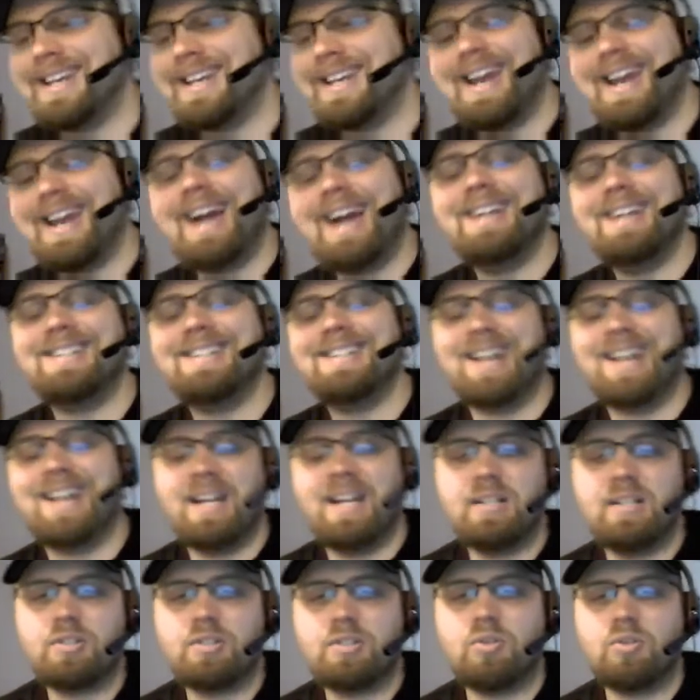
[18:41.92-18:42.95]
to get down
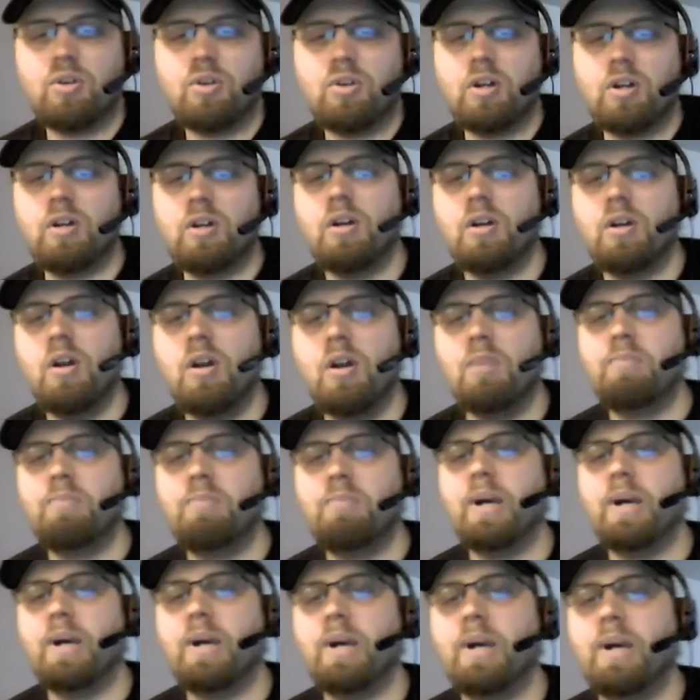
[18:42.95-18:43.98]
to...
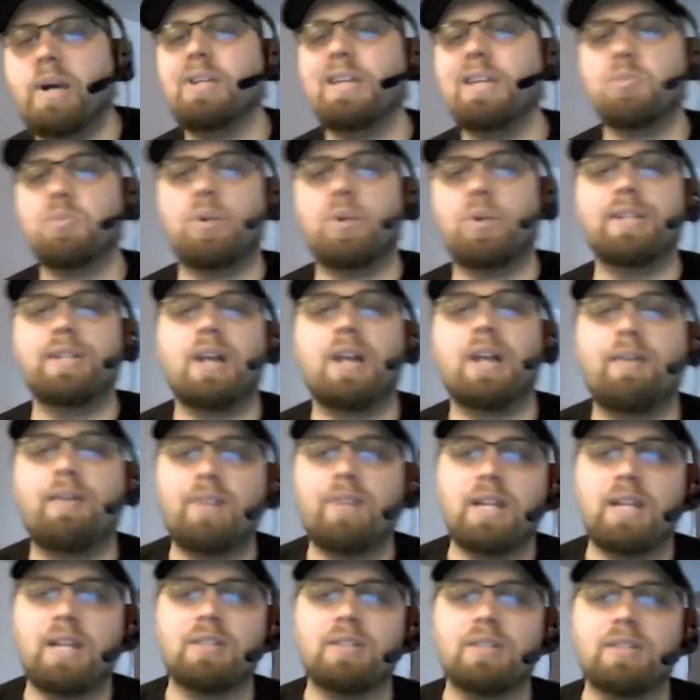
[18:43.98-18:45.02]
I'm holding
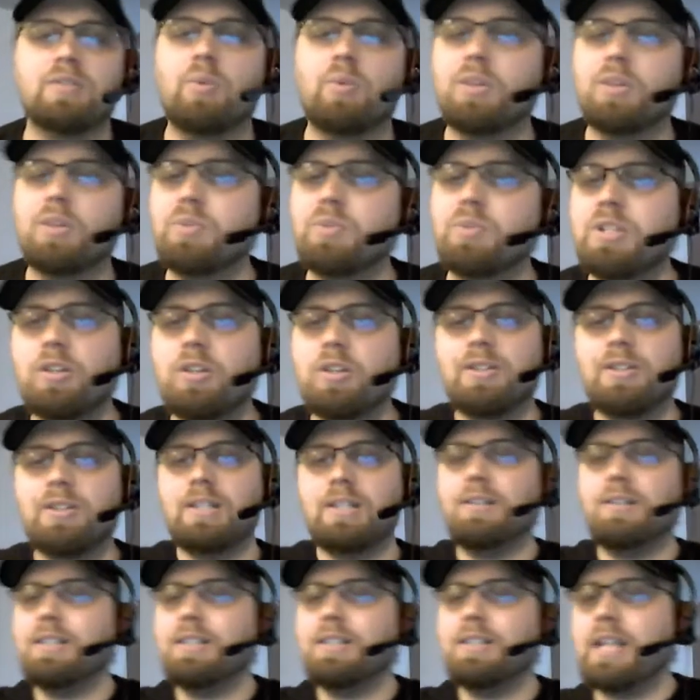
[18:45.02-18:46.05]
out for
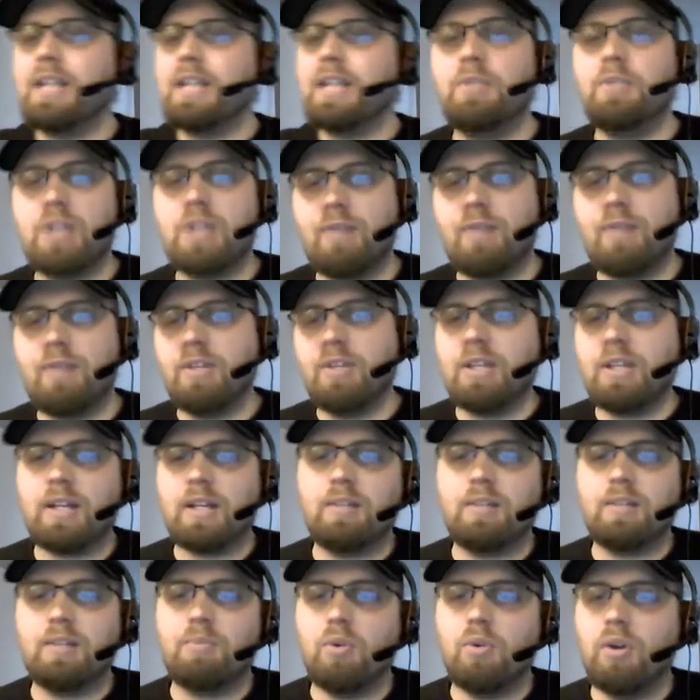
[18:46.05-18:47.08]
cards like
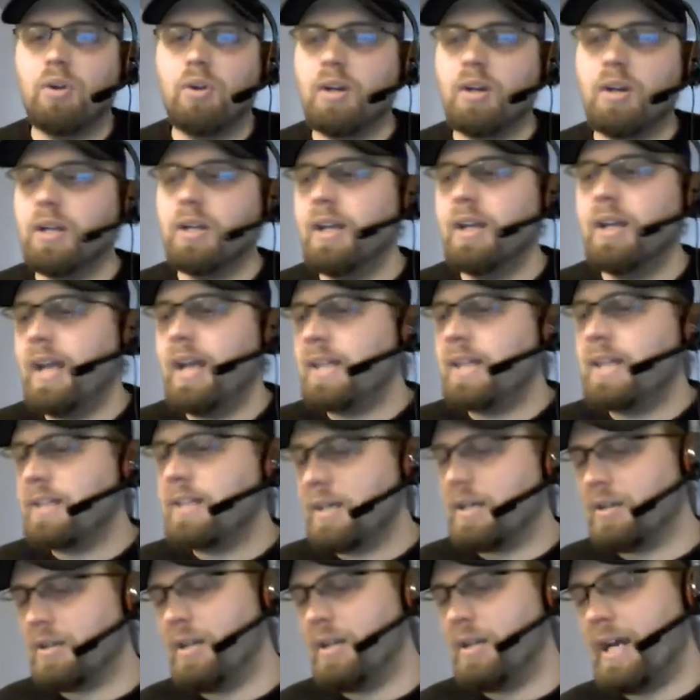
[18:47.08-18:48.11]
Explosive Vegetation,
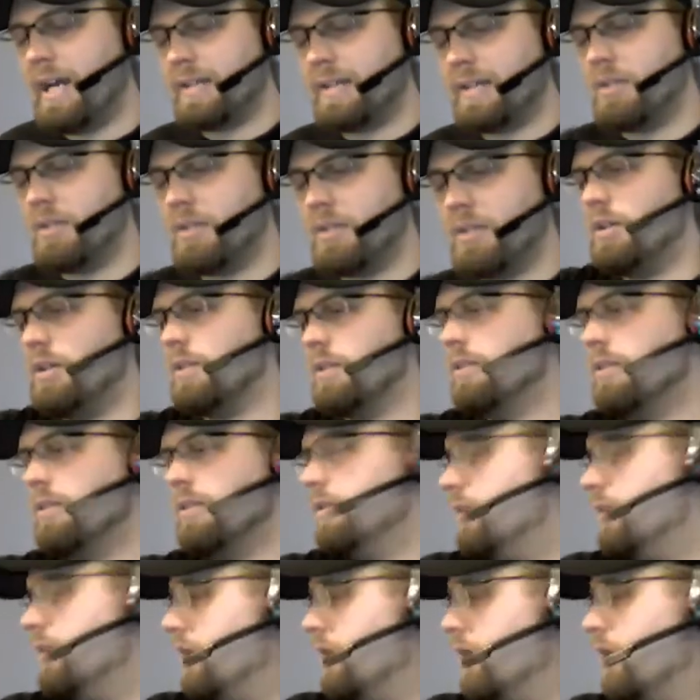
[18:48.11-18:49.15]
which will be coming a little
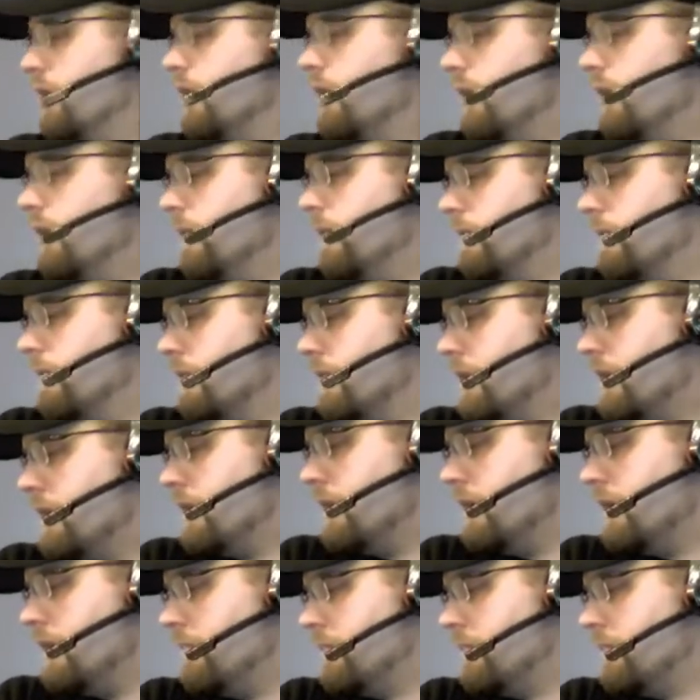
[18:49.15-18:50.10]
bit later on